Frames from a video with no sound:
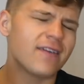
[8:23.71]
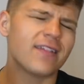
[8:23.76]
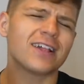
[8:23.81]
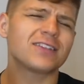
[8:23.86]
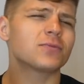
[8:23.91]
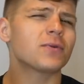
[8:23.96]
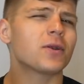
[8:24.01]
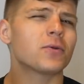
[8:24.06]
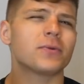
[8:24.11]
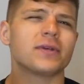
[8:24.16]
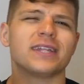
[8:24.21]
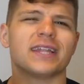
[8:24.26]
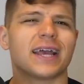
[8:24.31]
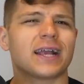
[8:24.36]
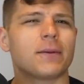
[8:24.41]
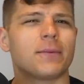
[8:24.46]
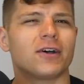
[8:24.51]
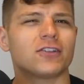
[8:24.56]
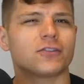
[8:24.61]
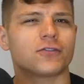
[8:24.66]
That's what I really
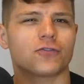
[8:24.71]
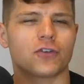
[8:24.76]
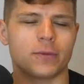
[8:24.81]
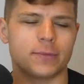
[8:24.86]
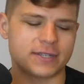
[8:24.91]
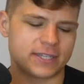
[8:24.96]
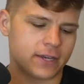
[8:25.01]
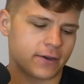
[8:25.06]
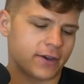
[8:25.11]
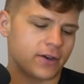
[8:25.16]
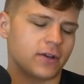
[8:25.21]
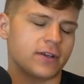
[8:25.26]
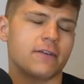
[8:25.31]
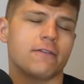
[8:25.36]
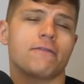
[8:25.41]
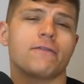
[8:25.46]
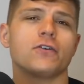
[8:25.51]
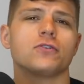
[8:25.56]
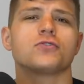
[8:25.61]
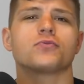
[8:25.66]
like about the Free material. It
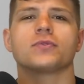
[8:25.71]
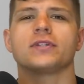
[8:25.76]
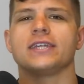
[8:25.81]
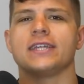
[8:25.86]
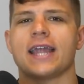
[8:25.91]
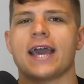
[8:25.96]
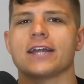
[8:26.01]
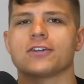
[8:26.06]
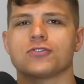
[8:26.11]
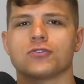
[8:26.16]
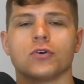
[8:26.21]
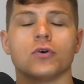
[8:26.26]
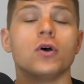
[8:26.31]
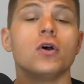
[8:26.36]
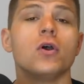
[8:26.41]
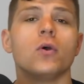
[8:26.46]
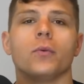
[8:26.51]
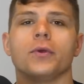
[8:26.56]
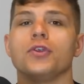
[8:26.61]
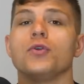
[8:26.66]
feels really natural
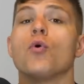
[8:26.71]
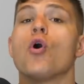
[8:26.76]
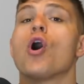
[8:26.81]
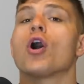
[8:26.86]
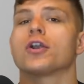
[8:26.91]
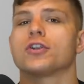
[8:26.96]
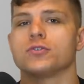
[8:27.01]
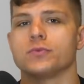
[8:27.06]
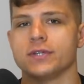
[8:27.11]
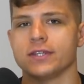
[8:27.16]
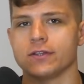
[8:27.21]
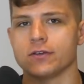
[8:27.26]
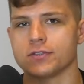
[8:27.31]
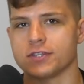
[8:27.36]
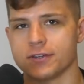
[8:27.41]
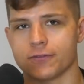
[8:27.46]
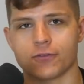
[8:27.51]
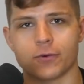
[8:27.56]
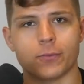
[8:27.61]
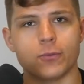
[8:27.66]
when you are doing those
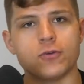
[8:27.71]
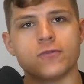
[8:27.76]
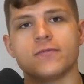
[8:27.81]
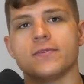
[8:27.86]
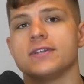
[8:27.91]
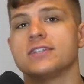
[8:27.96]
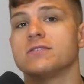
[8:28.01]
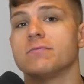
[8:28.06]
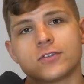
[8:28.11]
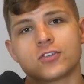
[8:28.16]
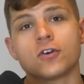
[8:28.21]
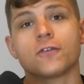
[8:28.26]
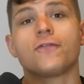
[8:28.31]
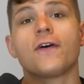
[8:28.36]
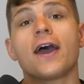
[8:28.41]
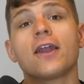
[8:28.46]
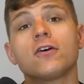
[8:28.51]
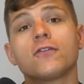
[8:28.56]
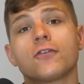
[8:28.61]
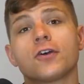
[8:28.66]
different movements. So
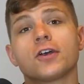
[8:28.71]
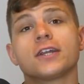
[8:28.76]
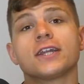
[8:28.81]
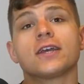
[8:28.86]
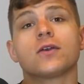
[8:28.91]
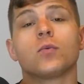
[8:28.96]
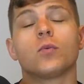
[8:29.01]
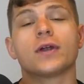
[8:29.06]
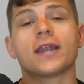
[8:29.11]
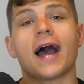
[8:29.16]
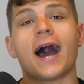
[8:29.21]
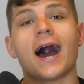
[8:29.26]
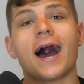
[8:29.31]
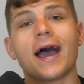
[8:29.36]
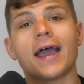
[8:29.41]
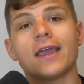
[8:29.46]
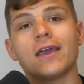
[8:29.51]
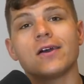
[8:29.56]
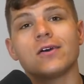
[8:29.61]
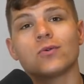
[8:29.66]
final verdict, would
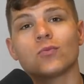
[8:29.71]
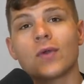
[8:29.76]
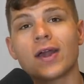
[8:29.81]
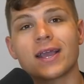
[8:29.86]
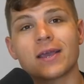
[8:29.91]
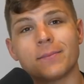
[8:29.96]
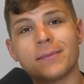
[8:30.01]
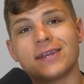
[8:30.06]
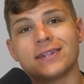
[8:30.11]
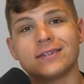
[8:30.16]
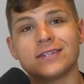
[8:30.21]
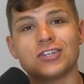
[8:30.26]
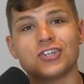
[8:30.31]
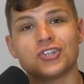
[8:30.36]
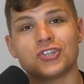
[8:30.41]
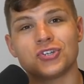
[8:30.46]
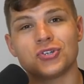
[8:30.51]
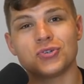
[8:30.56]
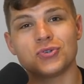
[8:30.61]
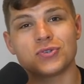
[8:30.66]
I recommend these
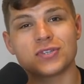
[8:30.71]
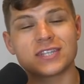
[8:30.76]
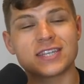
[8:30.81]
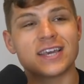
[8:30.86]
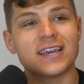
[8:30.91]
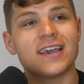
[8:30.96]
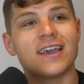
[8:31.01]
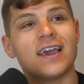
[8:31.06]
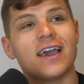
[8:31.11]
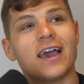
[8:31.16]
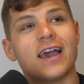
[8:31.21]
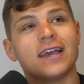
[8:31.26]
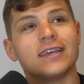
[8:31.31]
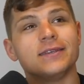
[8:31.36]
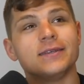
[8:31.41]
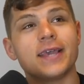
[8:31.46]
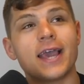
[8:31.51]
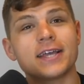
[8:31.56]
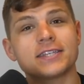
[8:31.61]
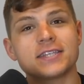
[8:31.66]
shoes?
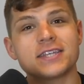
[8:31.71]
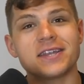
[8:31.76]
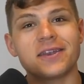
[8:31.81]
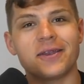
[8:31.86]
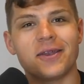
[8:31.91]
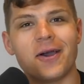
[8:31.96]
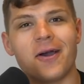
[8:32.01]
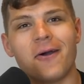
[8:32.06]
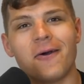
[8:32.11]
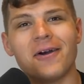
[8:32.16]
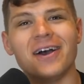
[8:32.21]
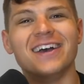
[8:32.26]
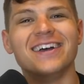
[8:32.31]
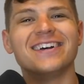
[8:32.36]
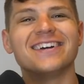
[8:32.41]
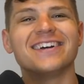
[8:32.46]
Yes and no.